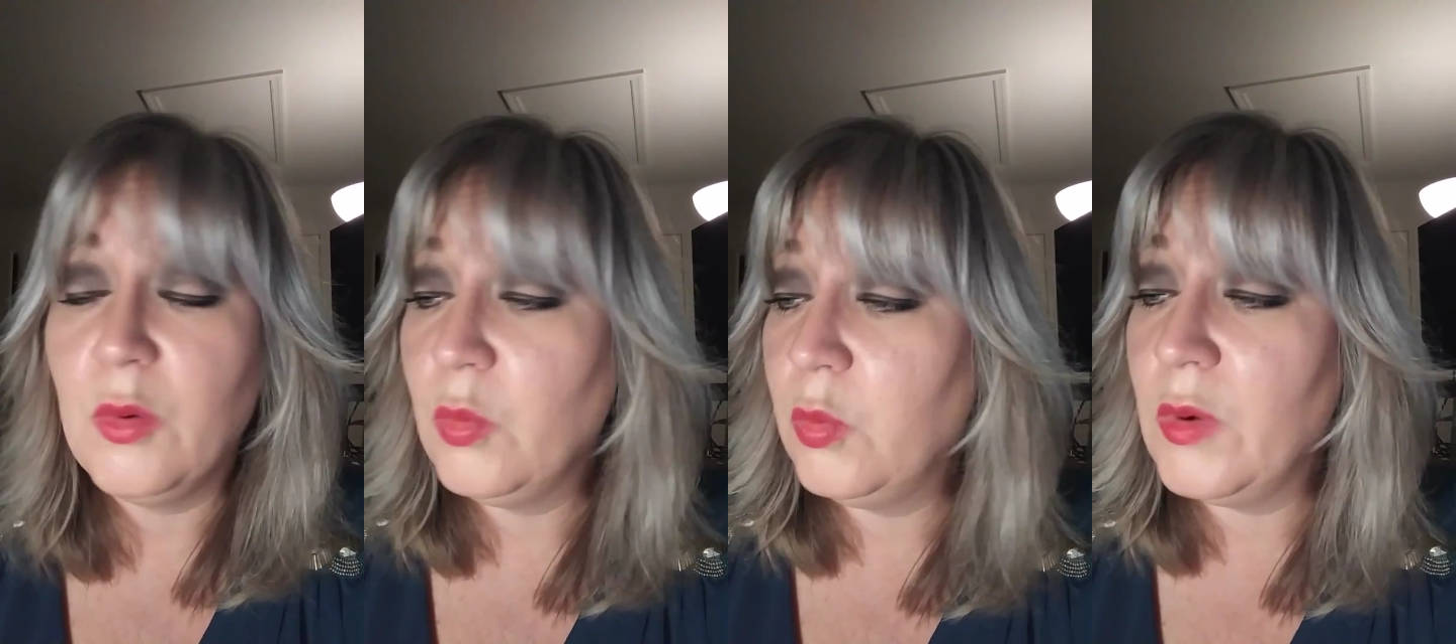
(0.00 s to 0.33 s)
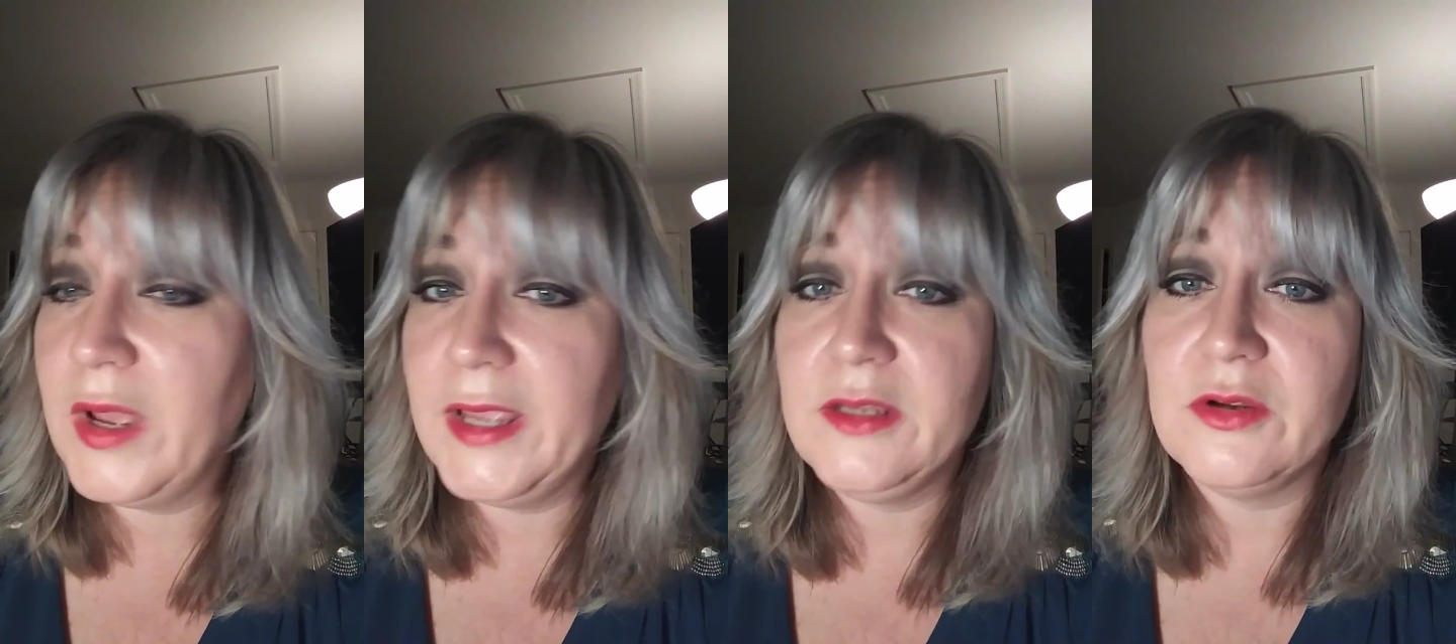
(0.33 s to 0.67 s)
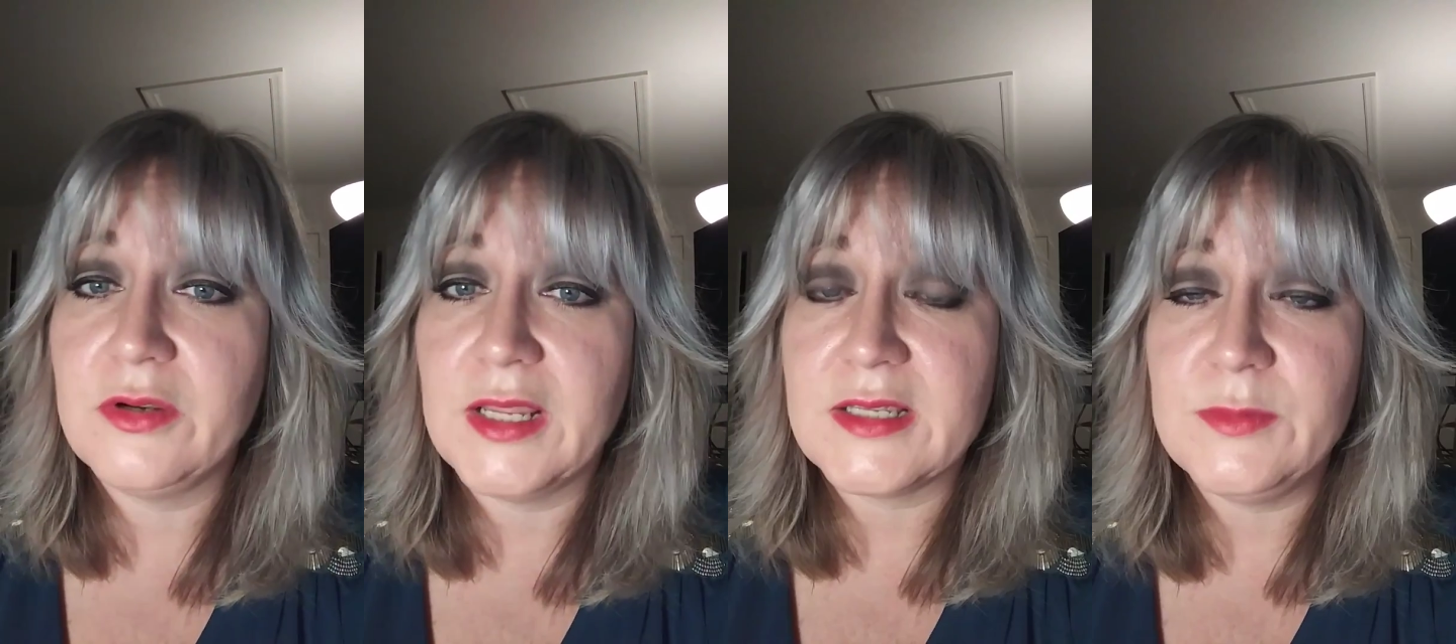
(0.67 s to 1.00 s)
what
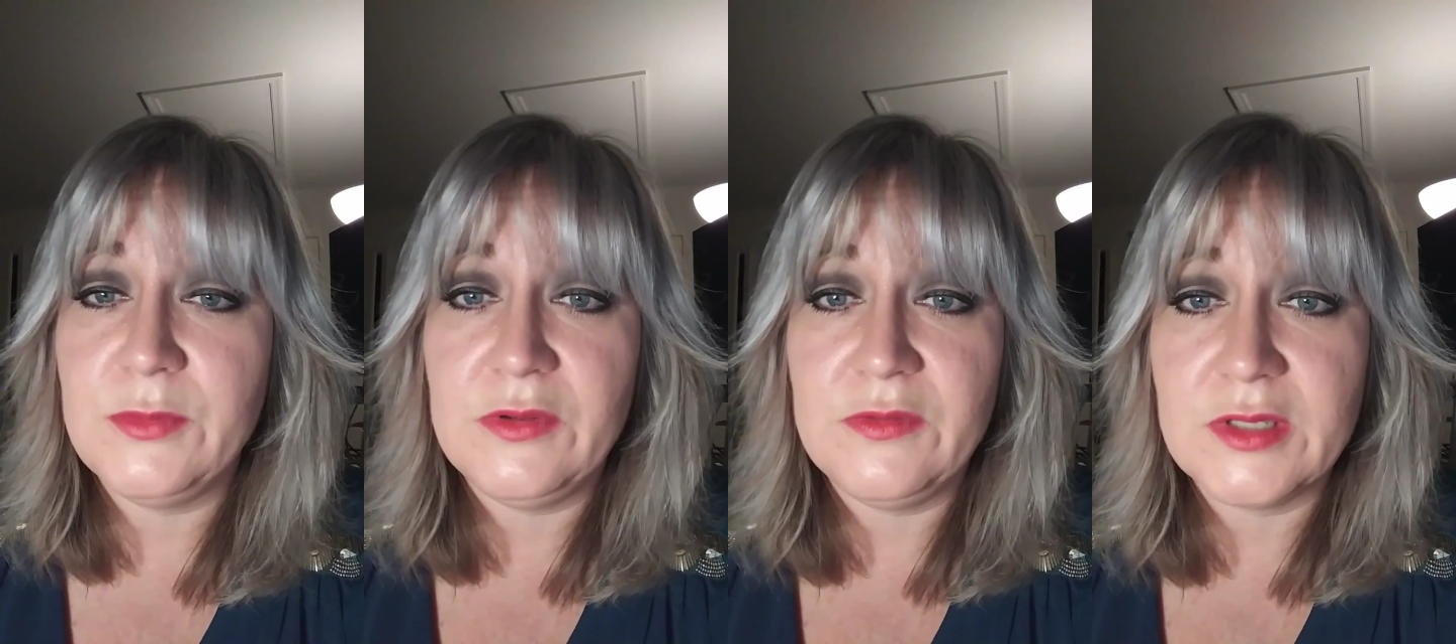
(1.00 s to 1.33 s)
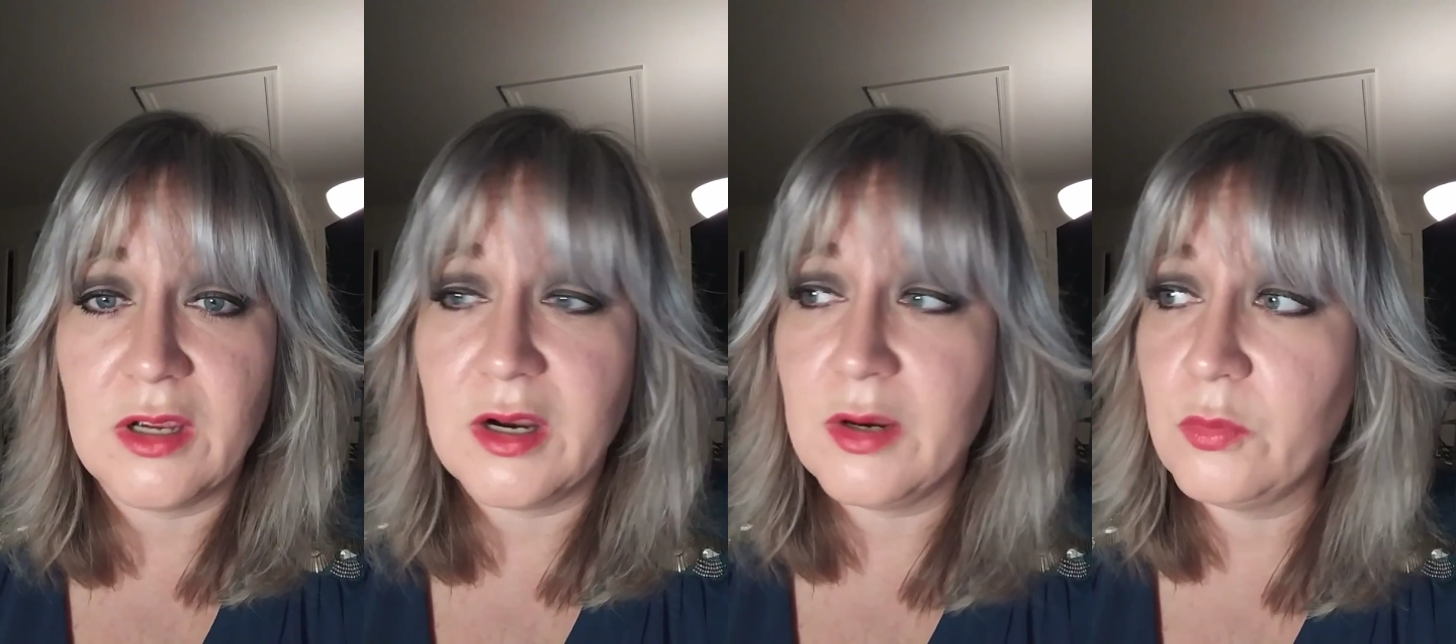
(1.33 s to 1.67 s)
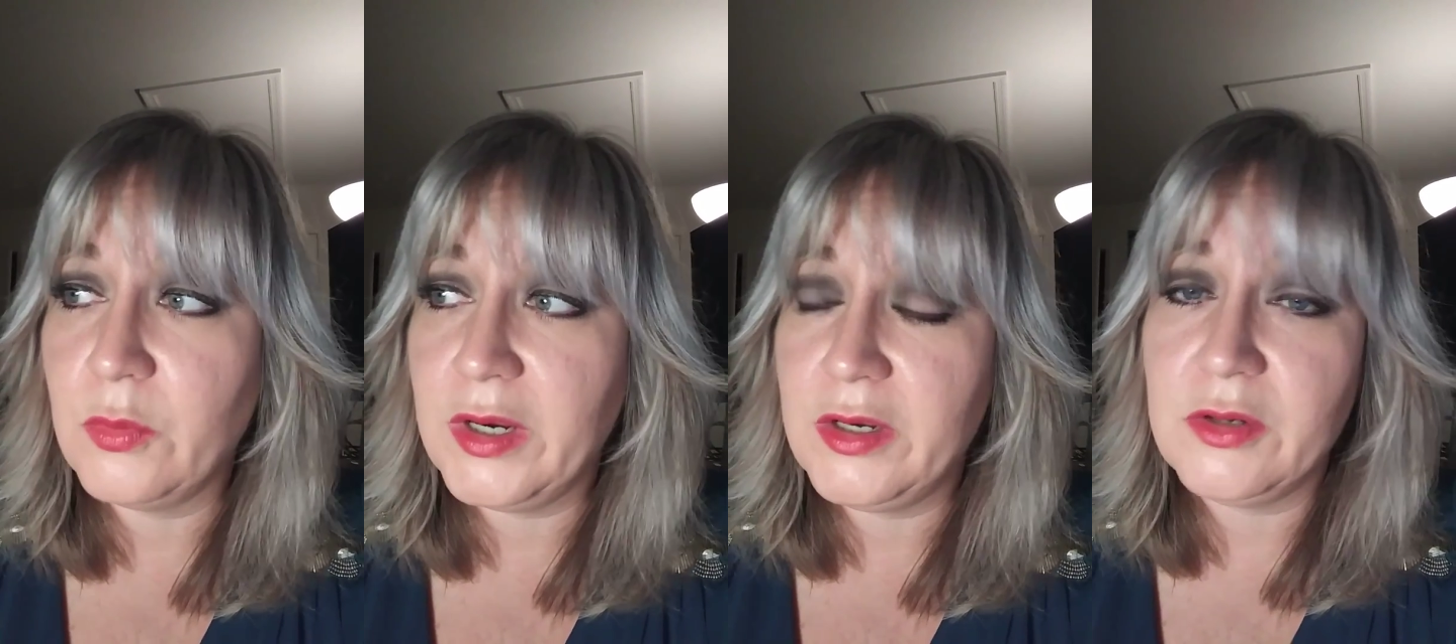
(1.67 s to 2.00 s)
your next moves are,
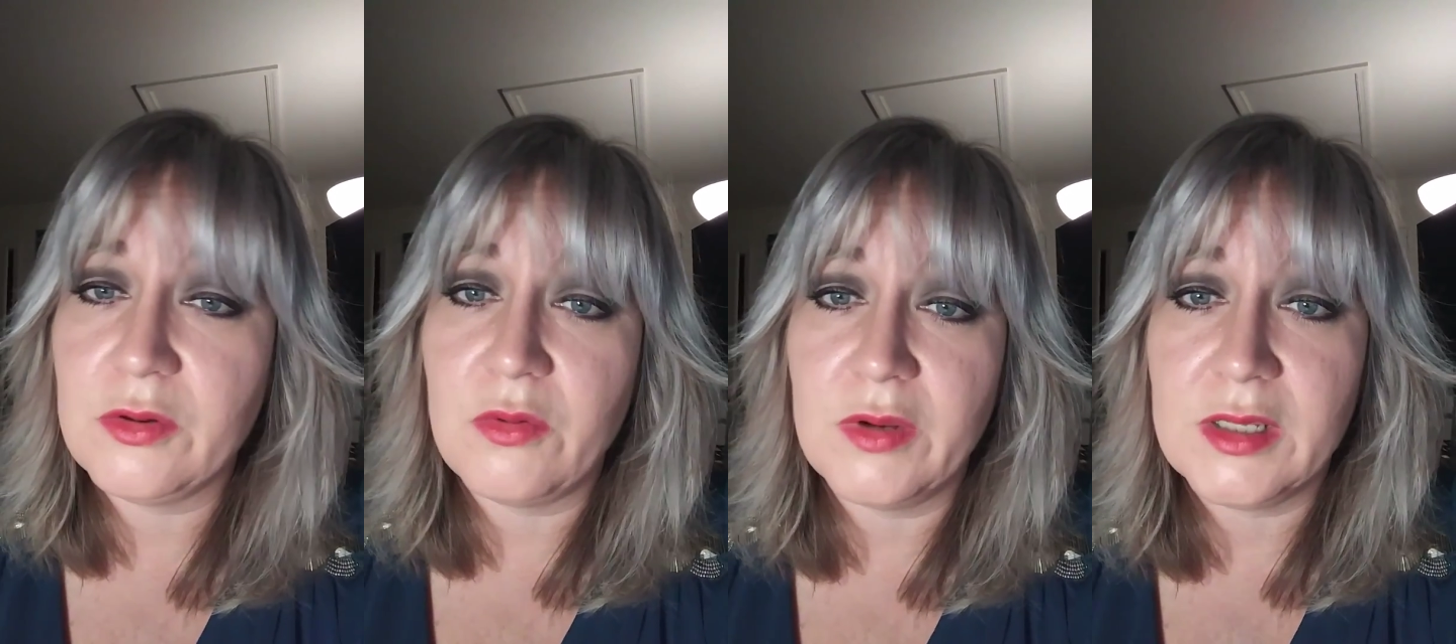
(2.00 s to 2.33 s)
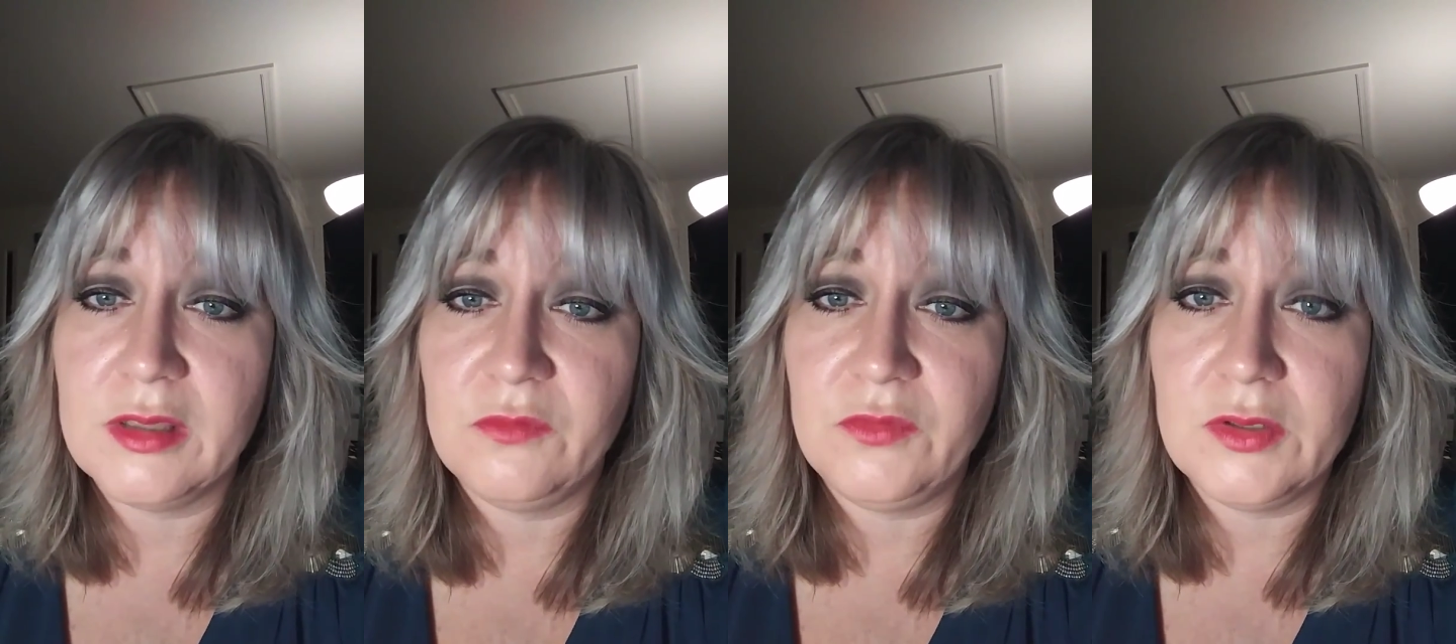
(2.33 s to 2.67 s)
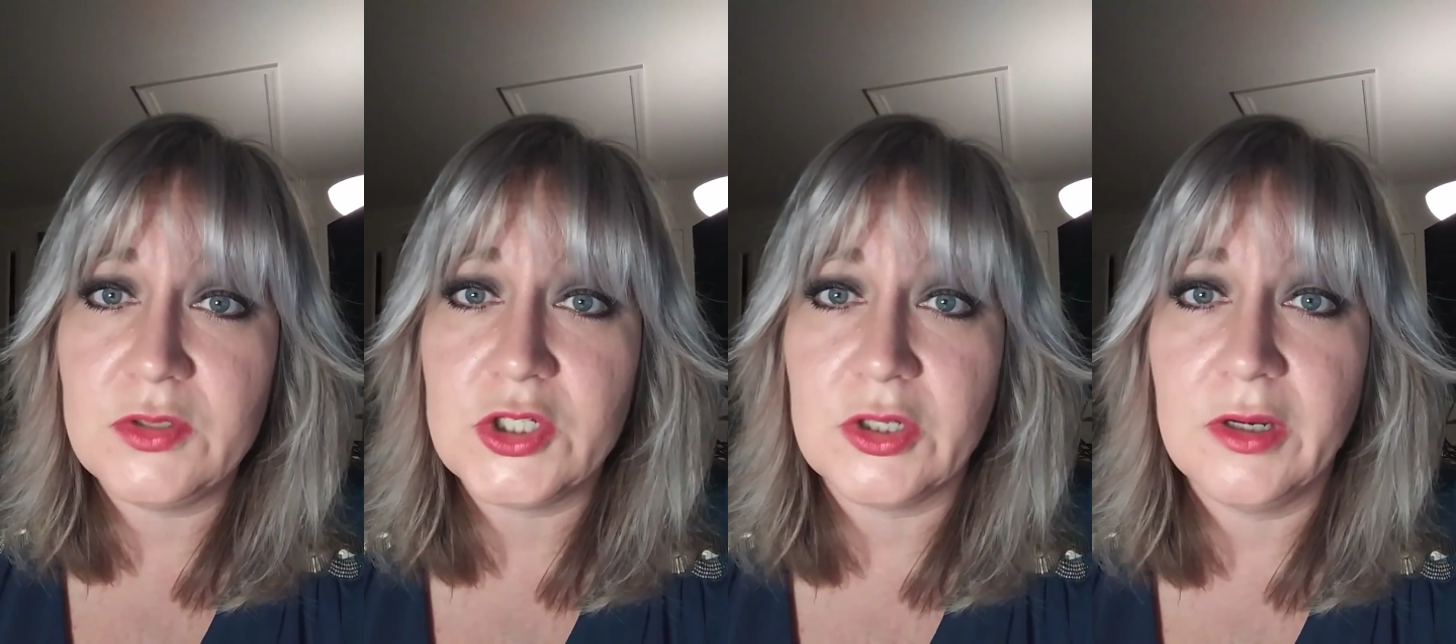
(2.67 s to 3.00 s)
where you're going in the
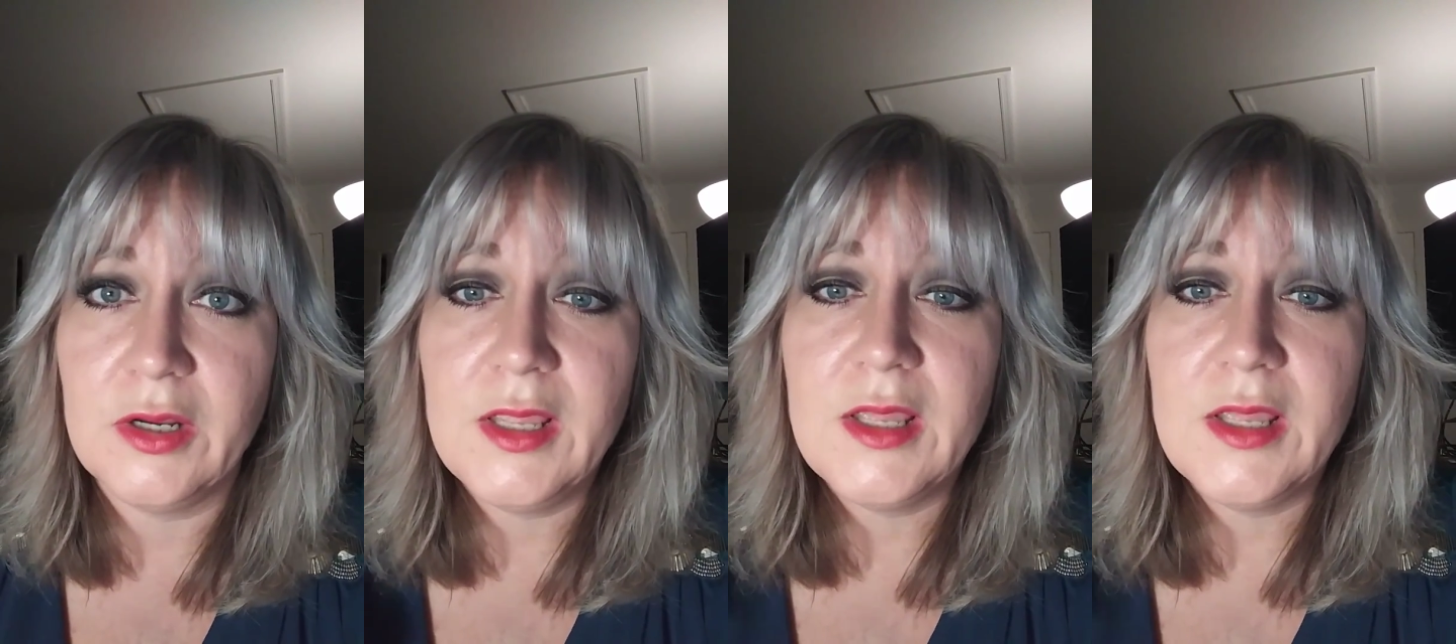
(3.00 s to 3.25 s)
future.